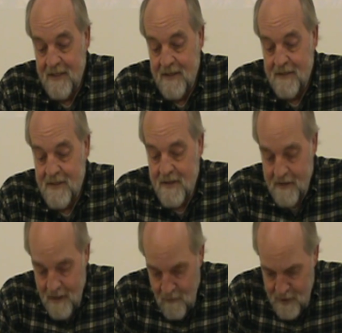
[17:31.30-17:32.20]
See, the
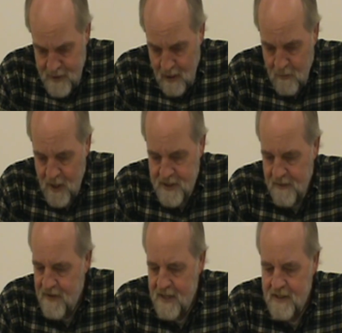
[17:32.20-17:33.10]
yearly celebration of
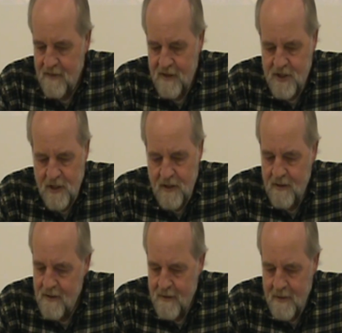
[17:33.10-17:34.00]
Thanksgiving should
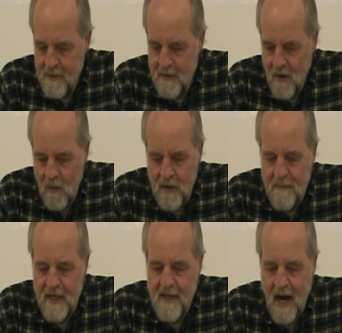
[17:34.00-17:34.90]
only
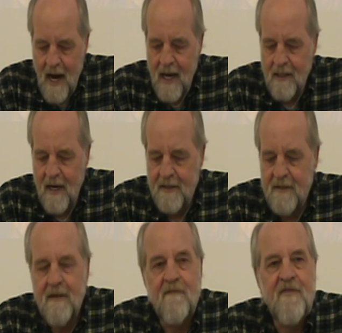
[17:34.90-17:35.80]
be the highlight
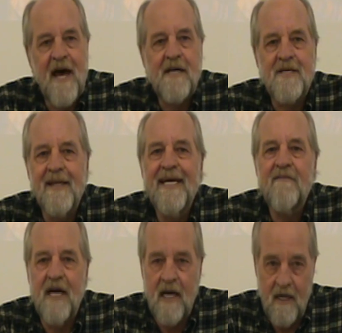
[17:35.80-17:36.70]
of
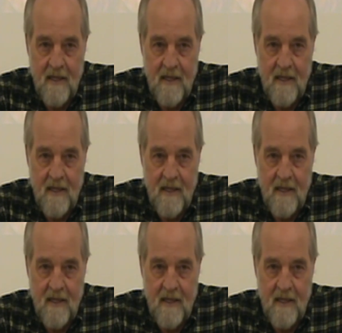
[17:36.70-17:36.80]
Thanksgiving.